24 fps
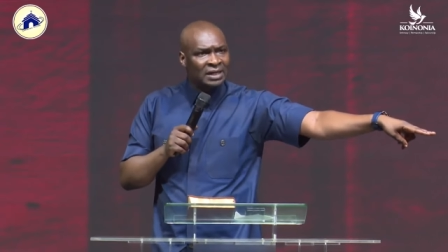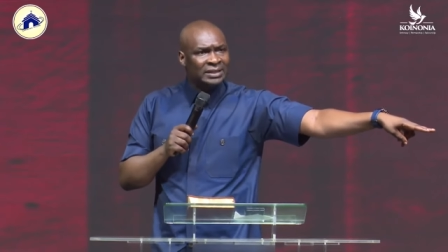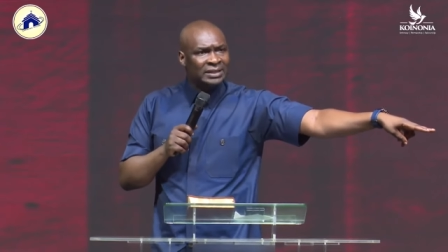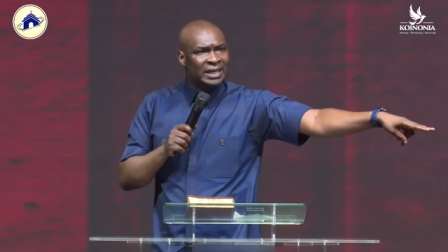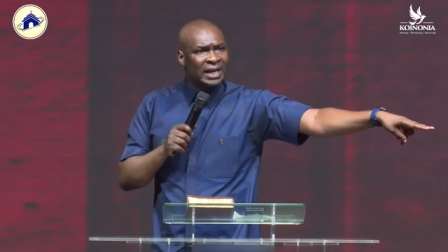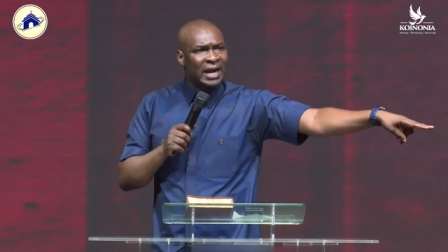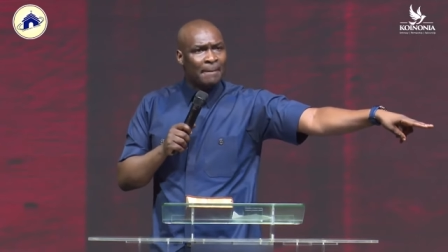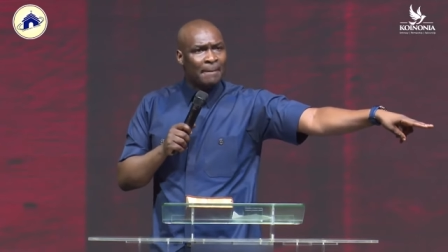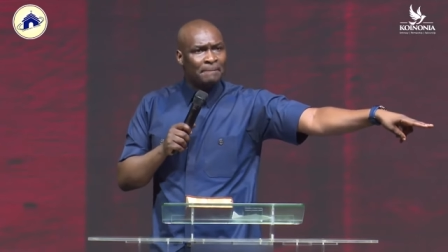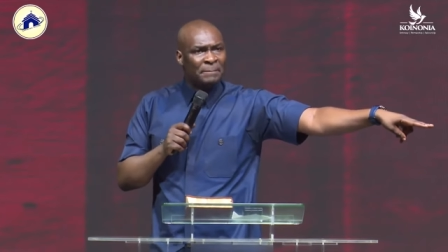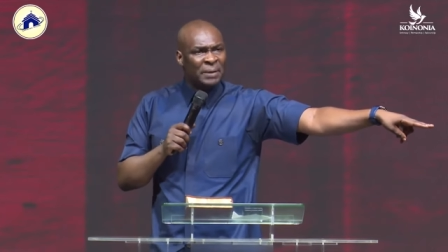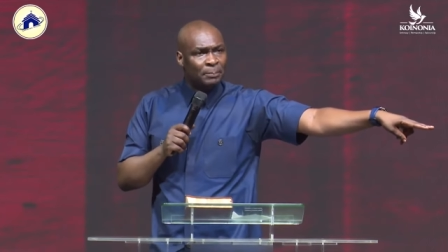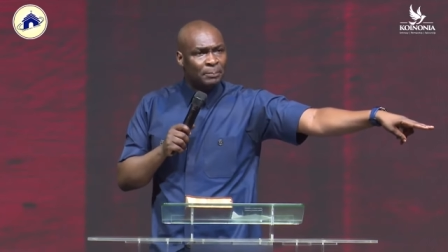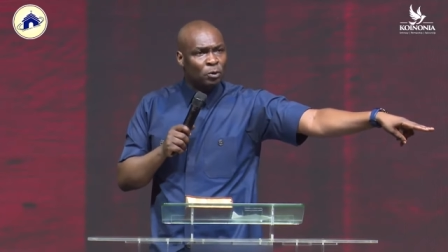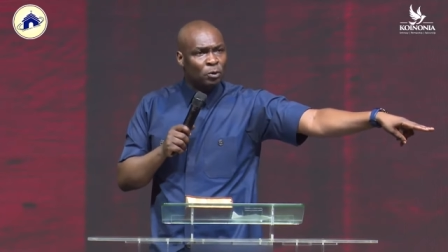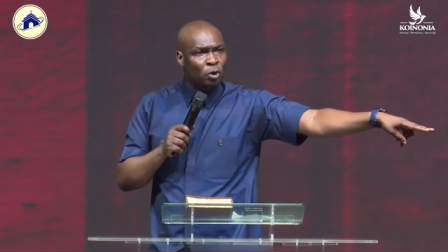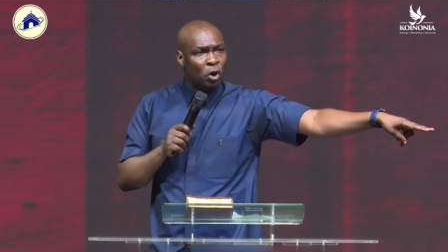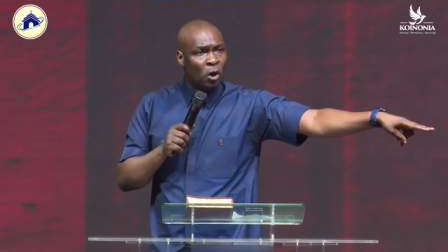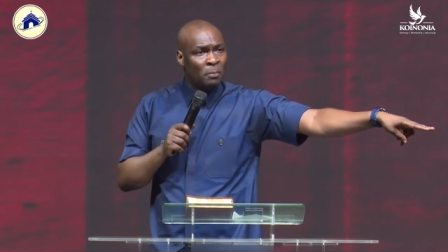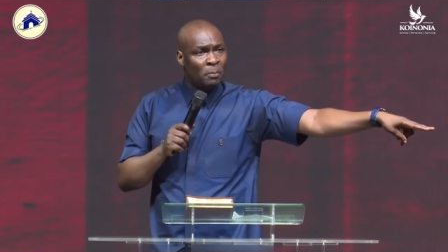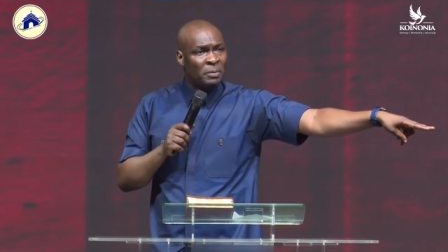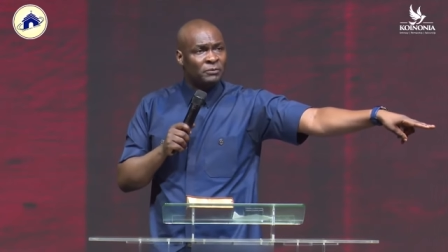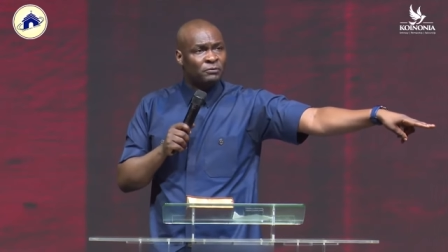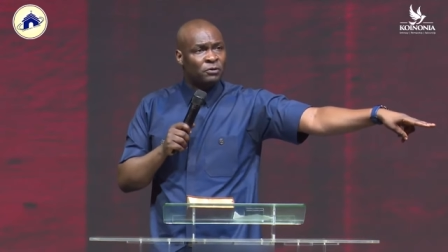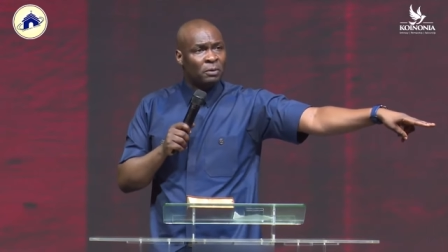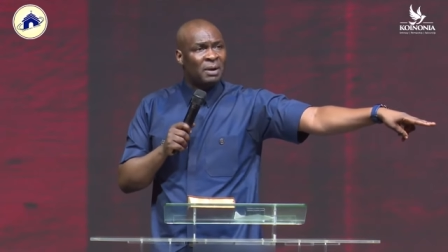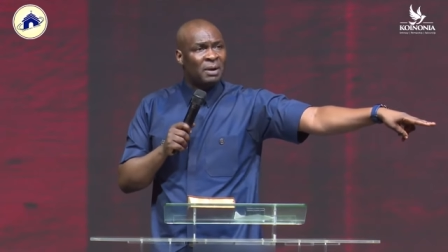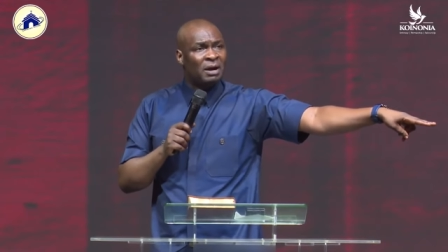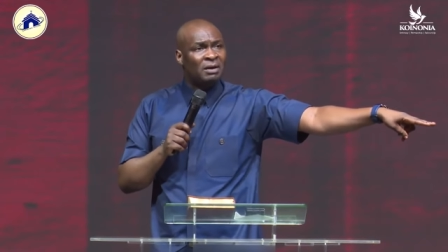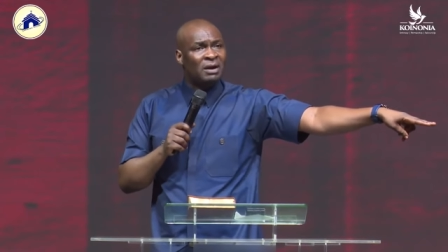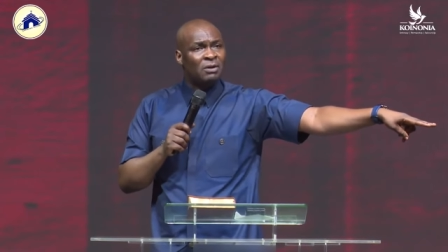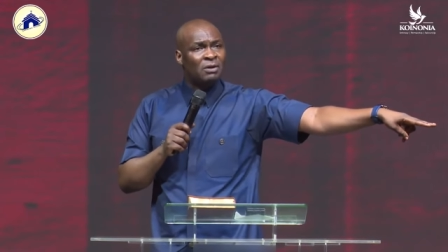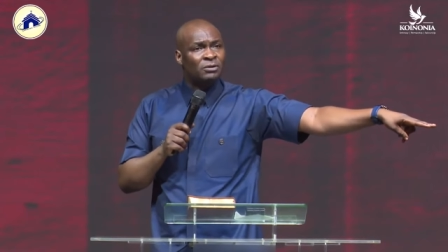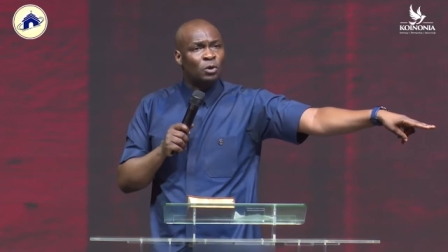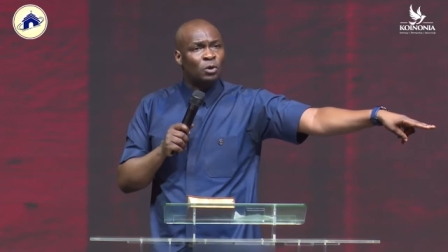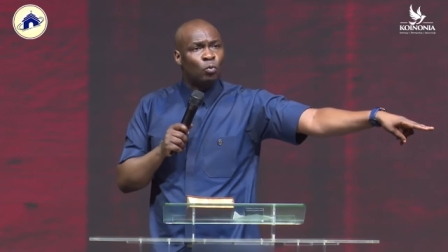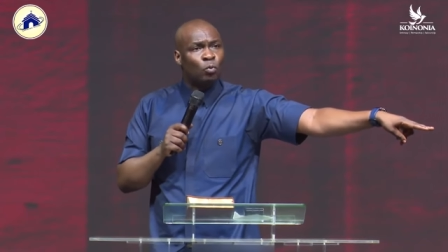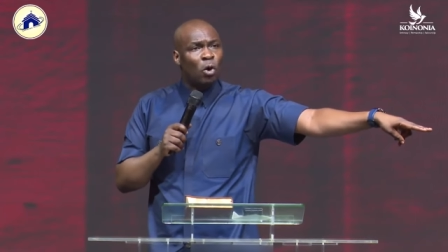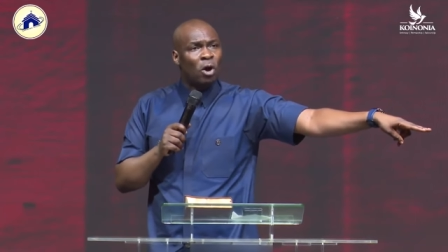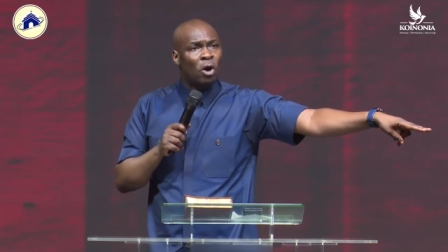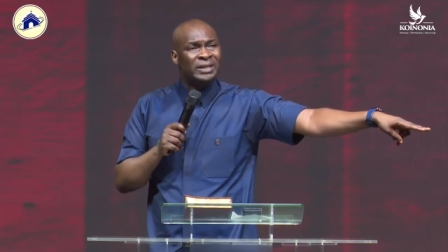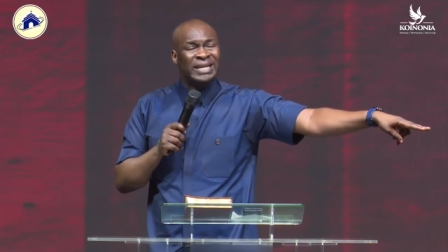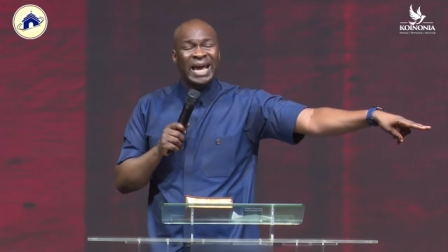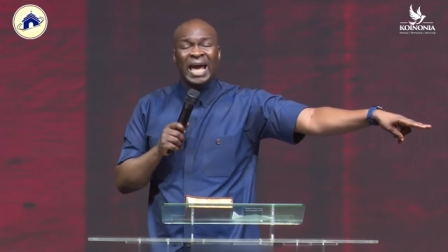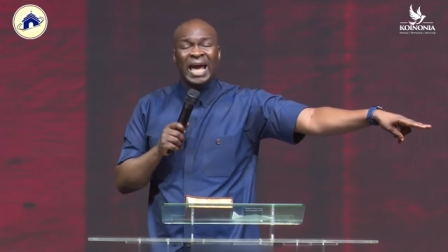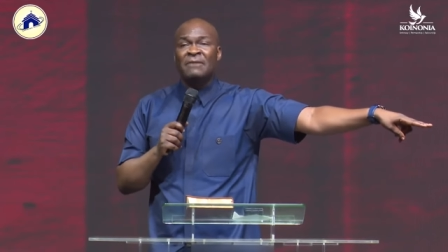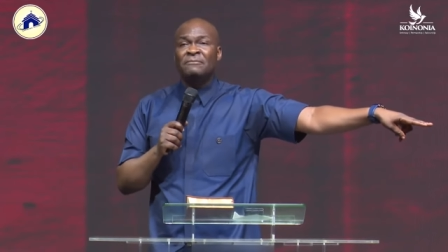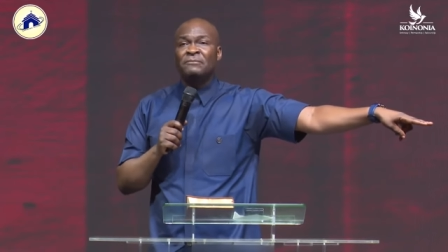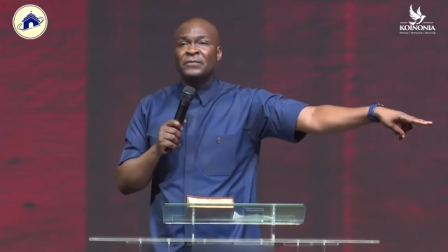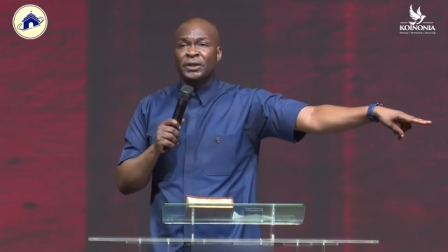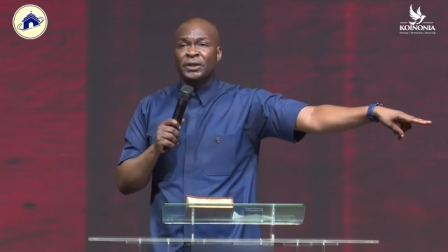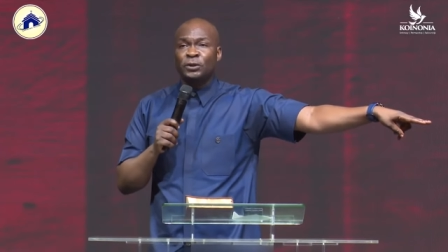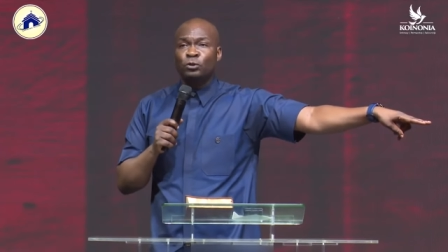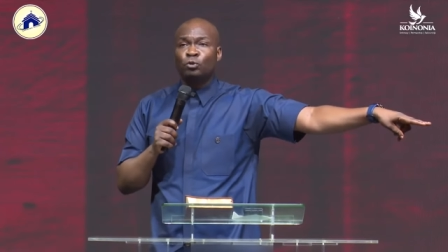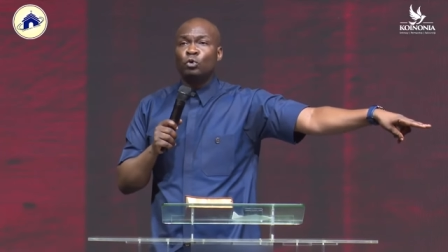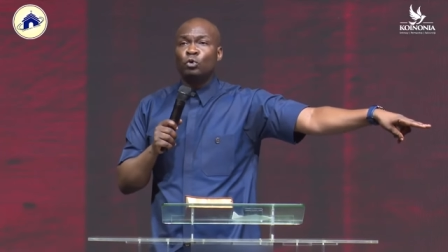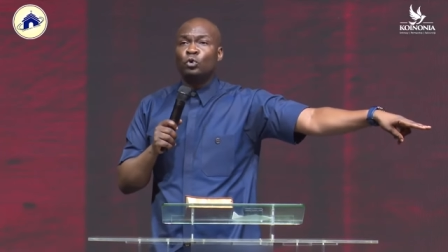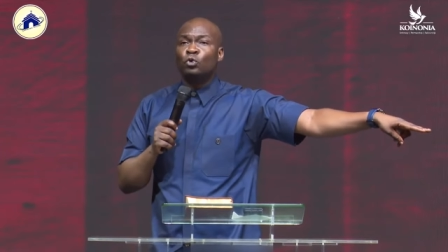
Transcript: There are people coming from around the world every two,